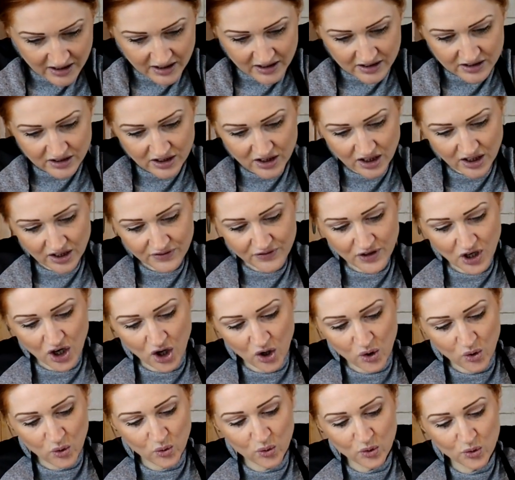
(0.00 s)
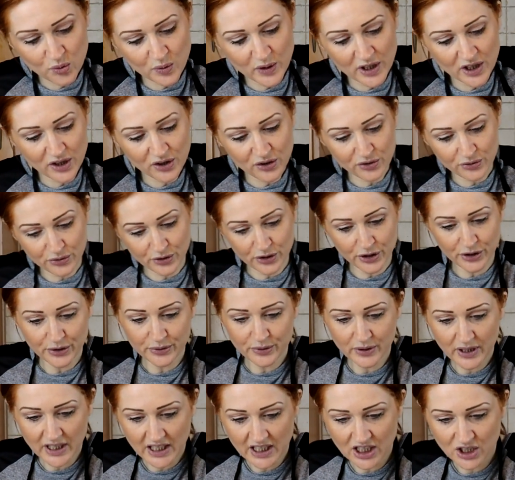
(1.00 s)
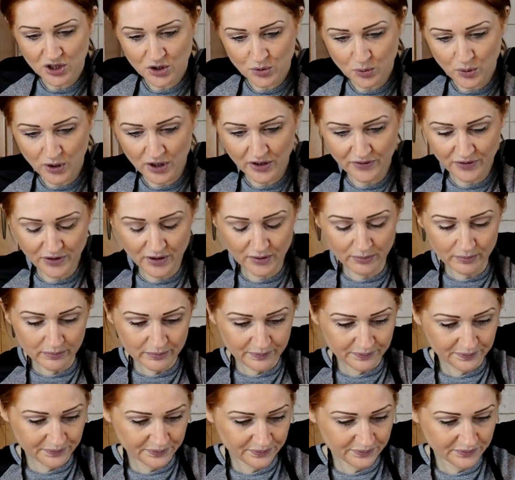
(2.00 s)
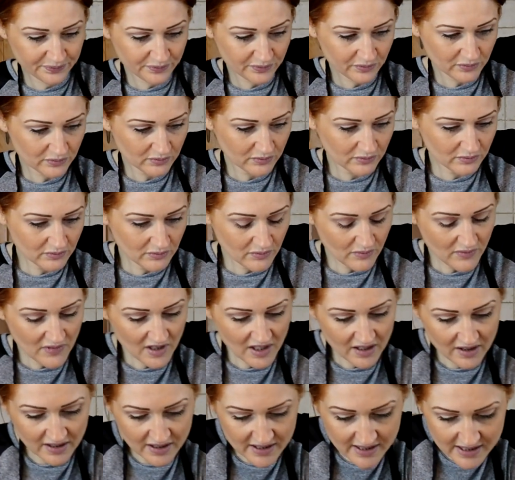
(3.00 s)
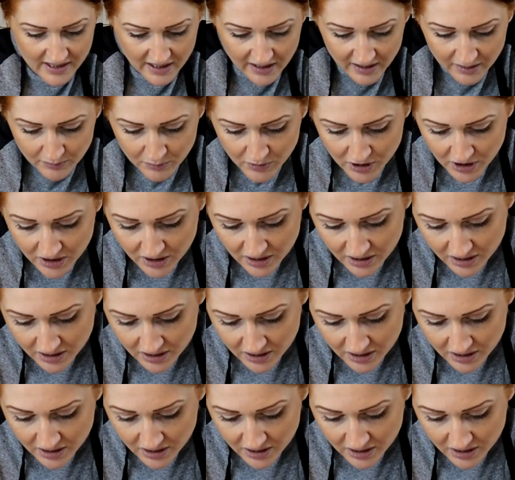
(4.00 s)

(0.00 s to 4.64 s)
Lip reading: so that I cut all the way through each one of them the same.